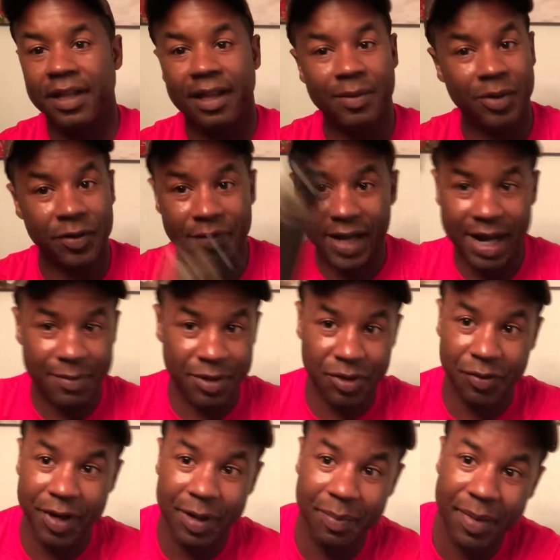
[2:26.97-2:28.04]
They both came with the
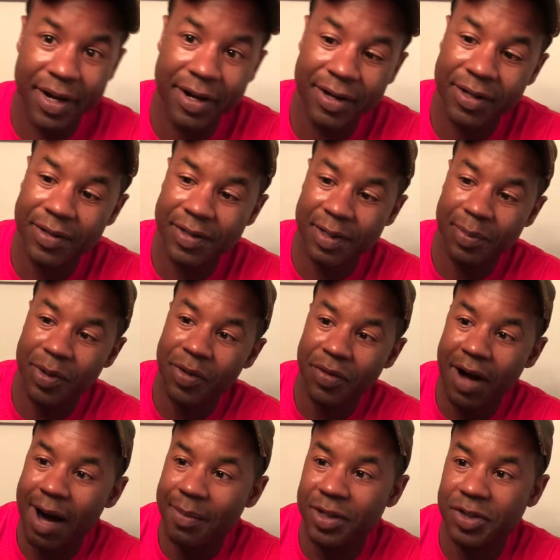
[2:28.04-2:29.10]
threaded barrels. They're both
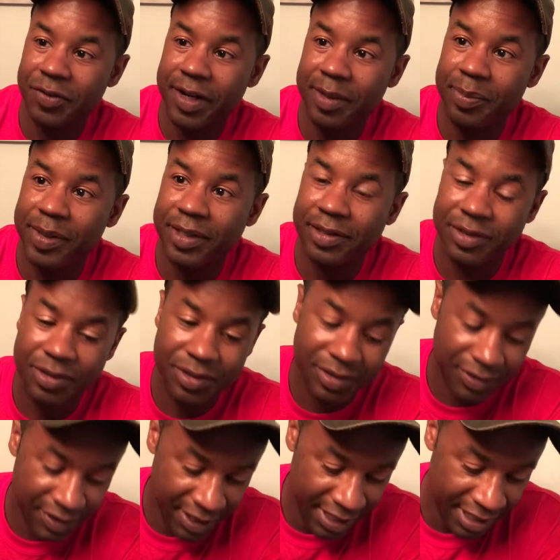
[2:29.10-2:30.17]
optics ready
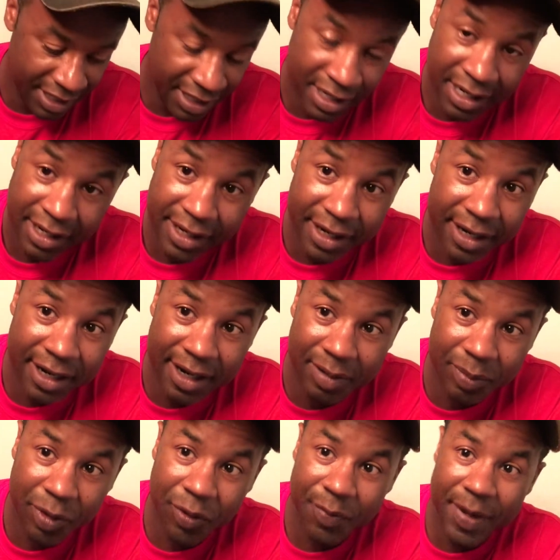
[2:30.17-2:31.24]
pistols. They're
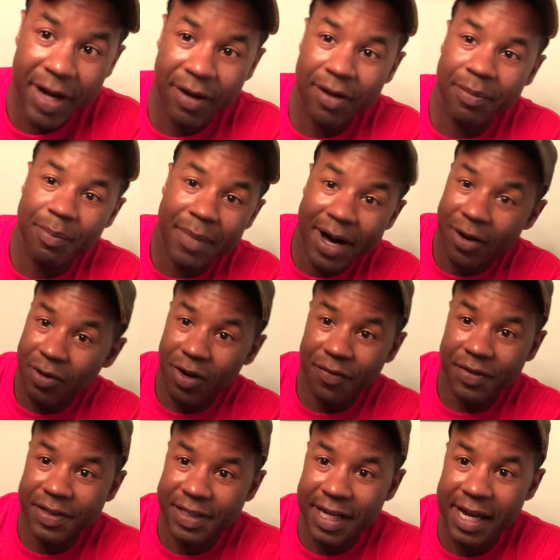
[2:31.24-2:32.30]
both modeled
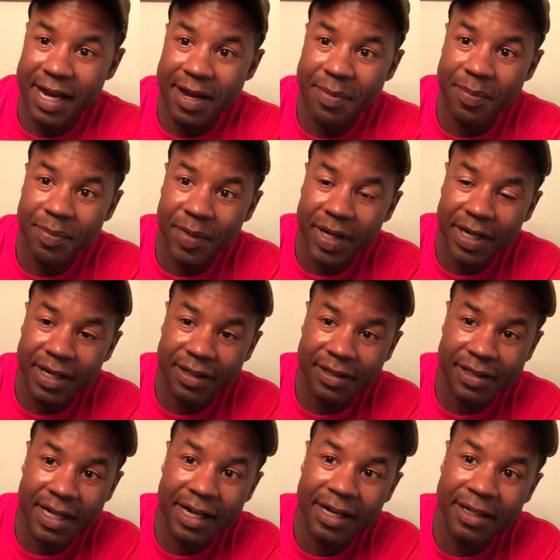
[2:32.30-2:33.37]
off the same
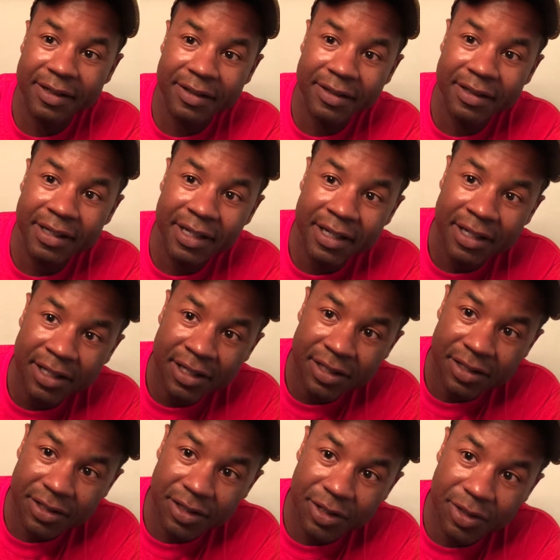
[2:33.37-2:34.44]
design.
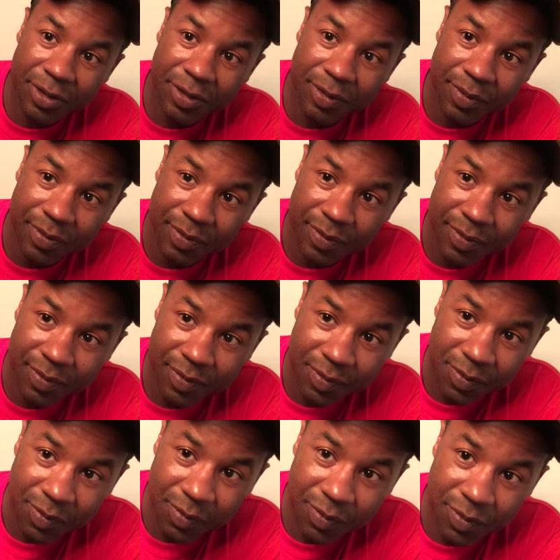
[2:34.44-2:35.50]
So
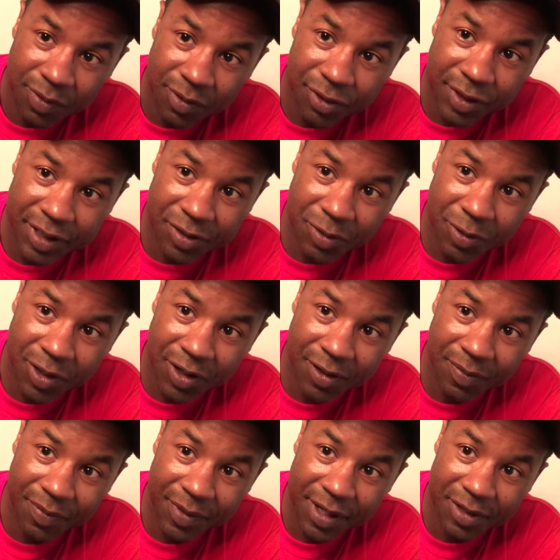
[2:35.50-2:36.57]
straight to the wall.
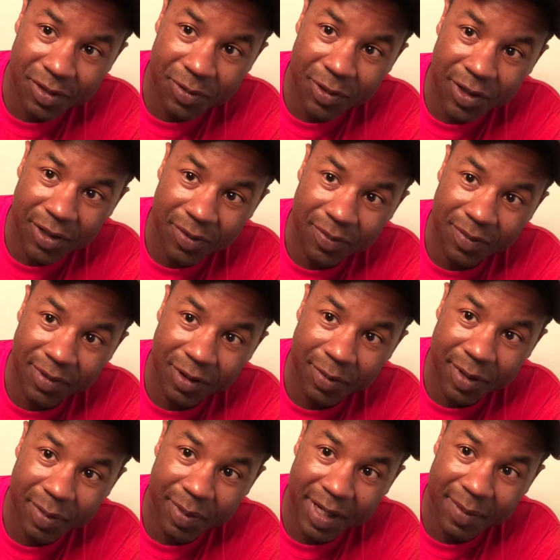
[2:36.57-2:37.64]
There's the wall. A little
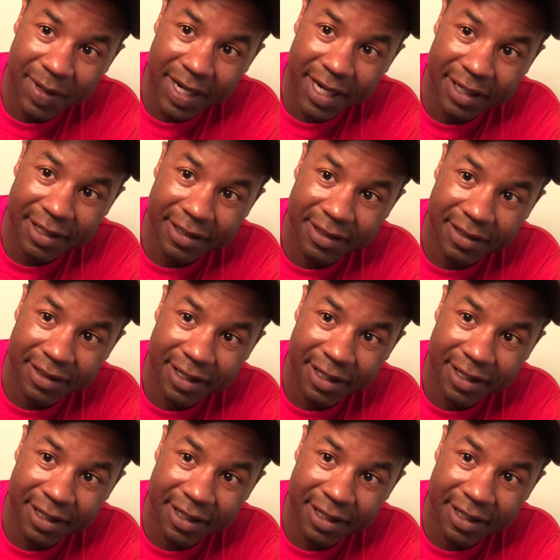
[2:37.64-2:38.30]
bit of play behind it.